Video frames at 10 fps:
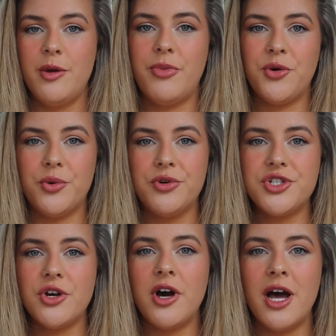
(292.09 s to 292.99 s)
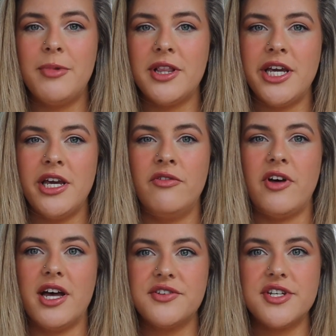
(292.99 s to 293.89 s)
but also I believe
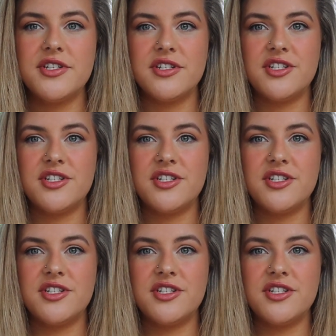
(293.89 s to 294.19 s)
us as a